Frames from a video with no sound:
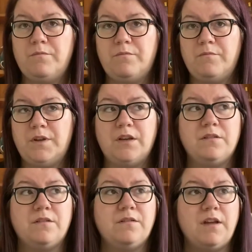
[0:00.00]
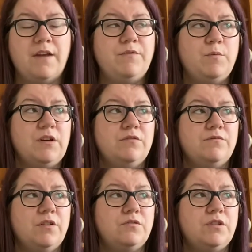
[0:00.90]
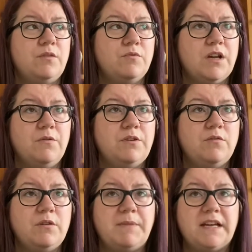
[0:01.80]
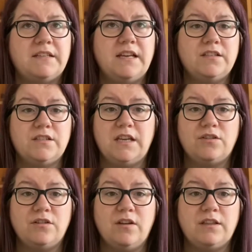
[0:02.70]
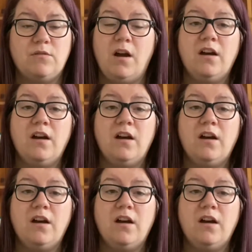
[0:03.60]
Because everyone on FLOSSTUBE were going on about tent stitch and I thought,